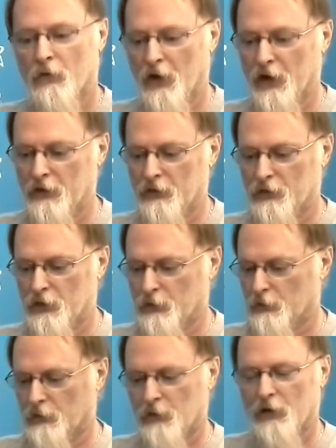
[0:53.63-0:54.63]
then
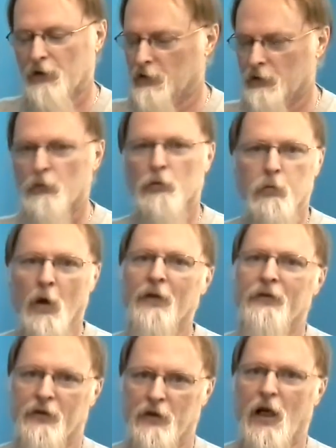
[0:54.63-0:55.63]
you you would
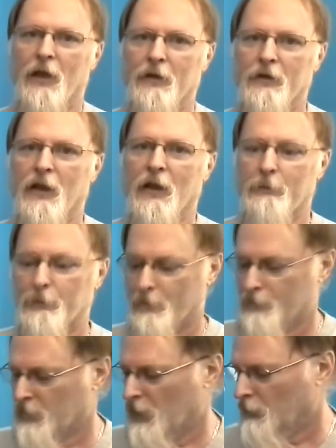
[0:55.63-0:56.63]
waste a lot of tape.
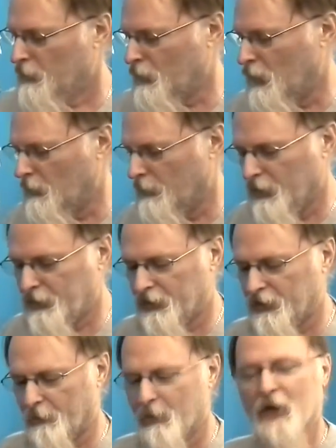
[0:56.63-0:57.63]
So this
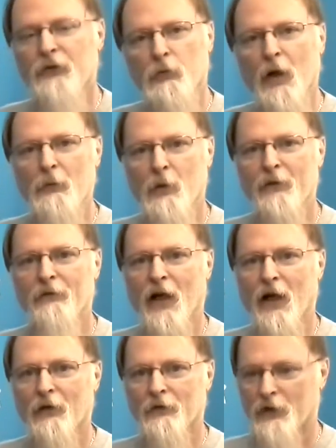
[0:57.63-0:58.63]
is the best way we
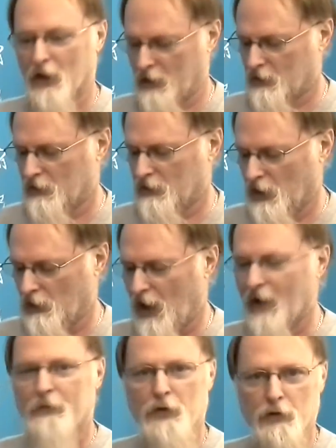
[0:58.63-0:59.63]
found, uh, you know,
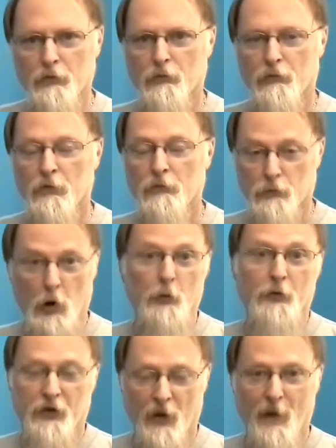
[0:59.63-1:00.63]
after you
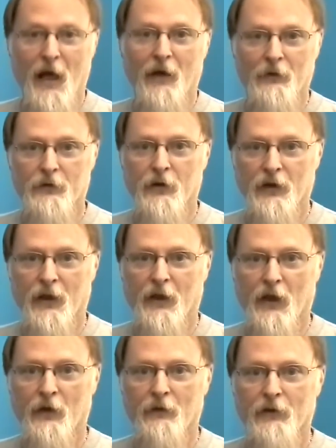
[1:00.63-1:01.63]
rolled some out, to
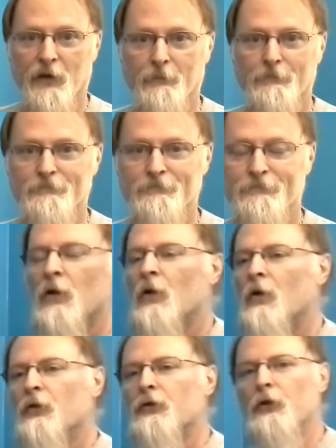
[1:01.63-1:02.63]
take care of it.
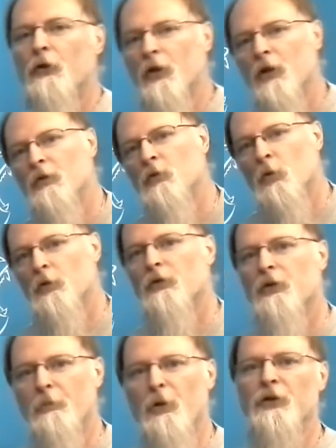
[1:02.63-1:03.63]
So that in
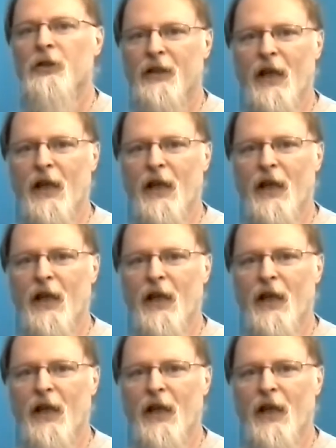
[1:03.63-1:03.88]
order to put the